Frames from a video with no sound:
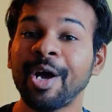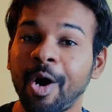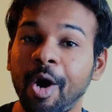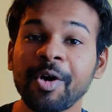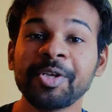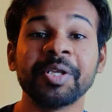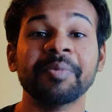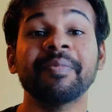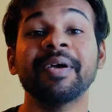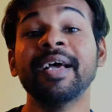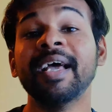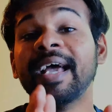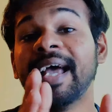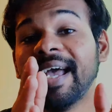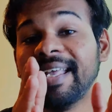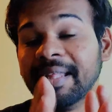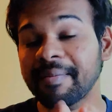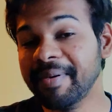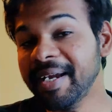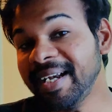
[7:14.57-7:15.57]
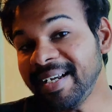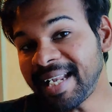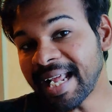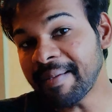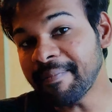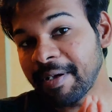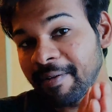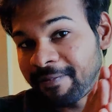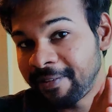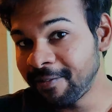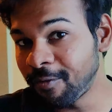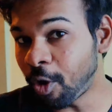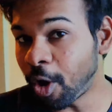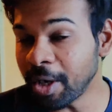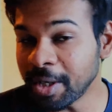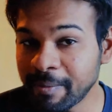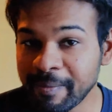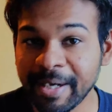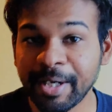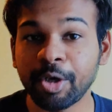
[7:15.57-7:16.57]
Awesome. In the meantime, if you
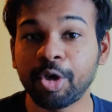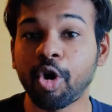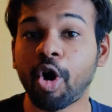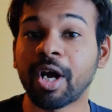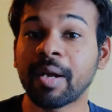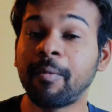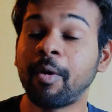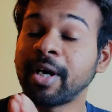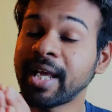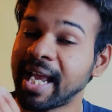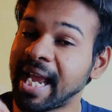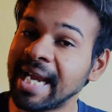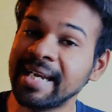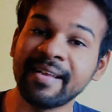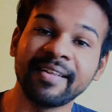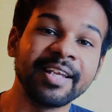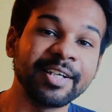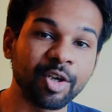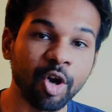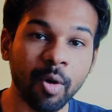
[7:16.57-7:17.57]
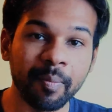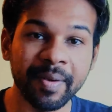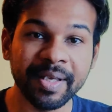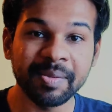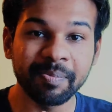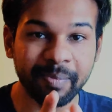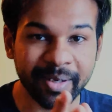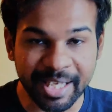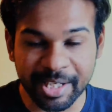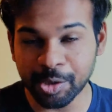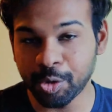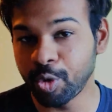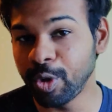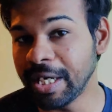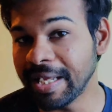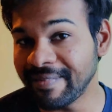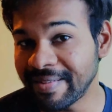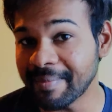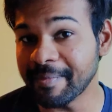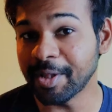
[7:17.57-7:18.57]
want me to talk about any other topics, please do
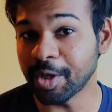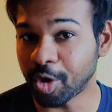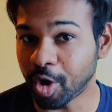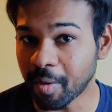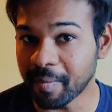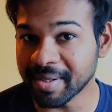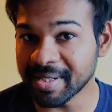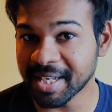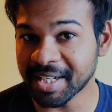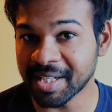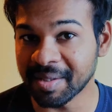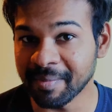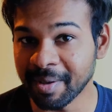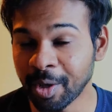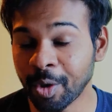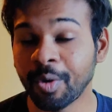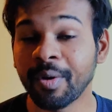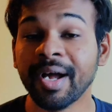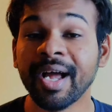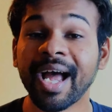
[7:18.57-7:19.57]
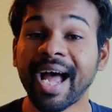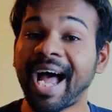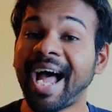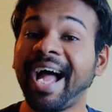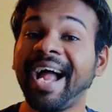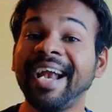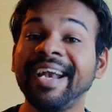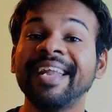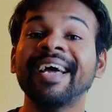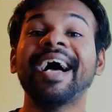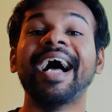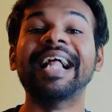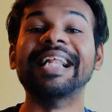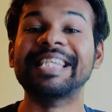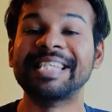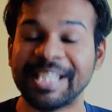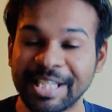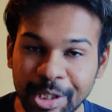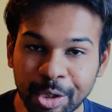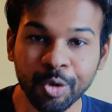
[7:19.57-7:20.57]
leave them in the comment section below and I'll
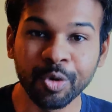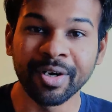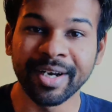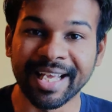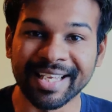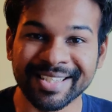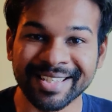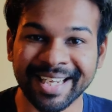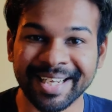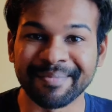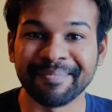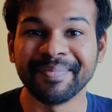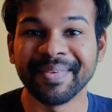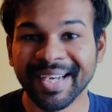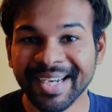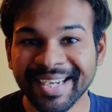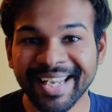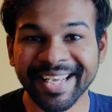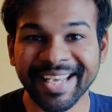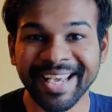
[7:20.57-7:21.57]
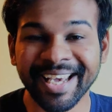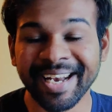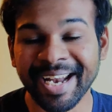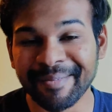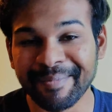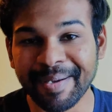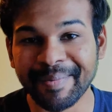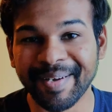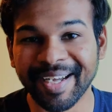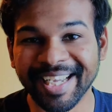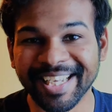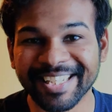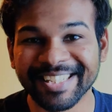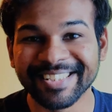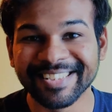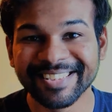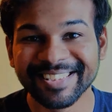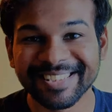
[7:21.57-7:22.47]
see you next time. Take care and bye-bye.